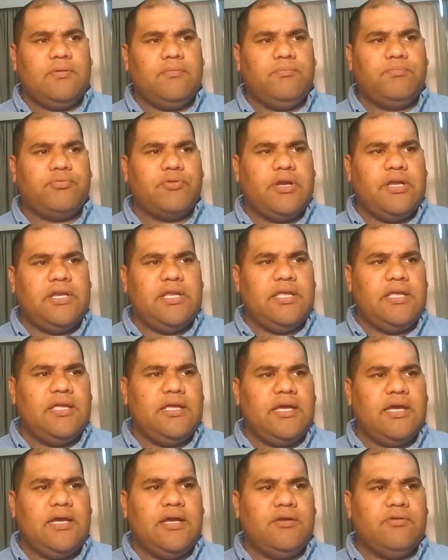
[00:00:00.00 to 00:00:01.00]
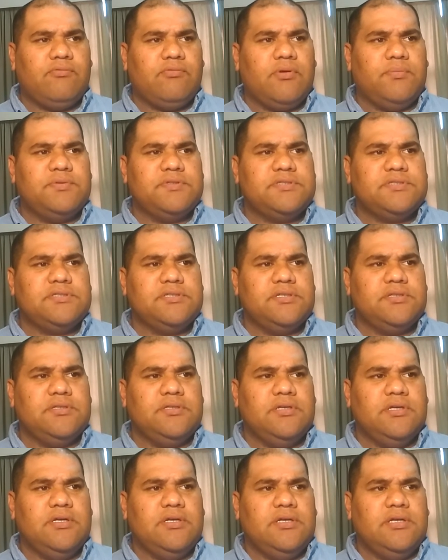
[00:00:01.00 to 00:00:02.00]
Brady Robinson,
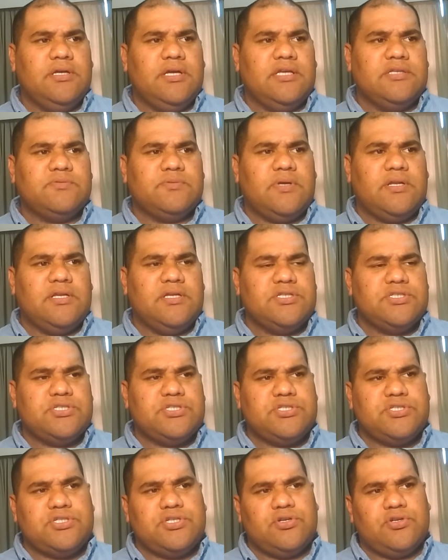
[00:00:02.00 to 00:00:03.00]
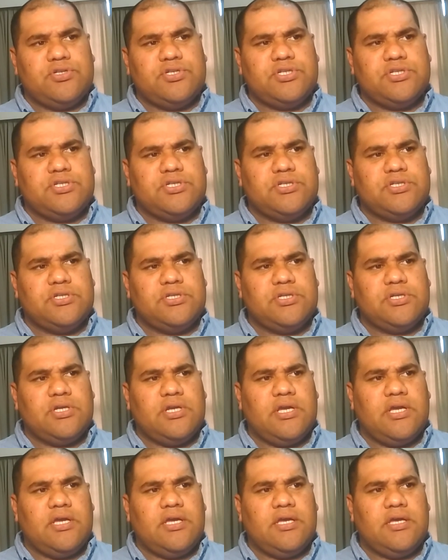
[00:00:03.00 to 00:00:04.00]
as well as Josh
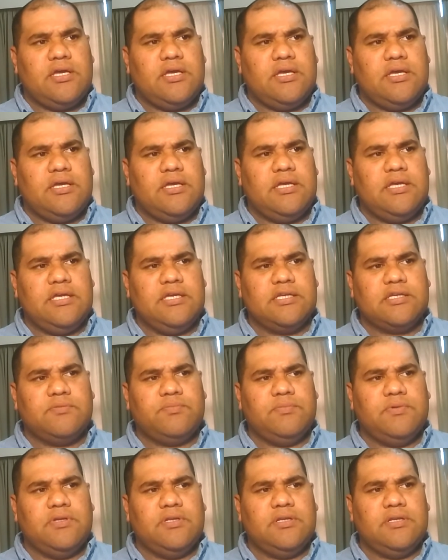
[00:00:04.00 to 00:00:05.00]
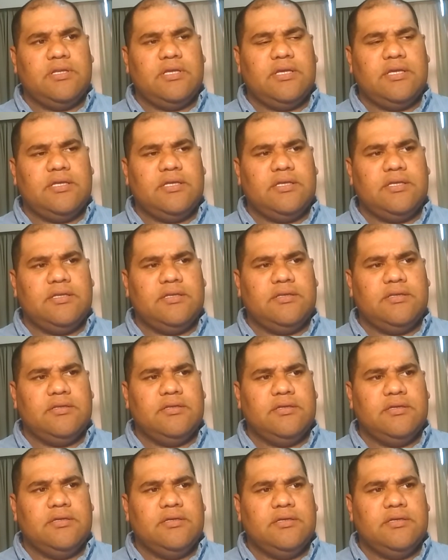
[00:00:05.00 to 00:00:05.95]
Hickman and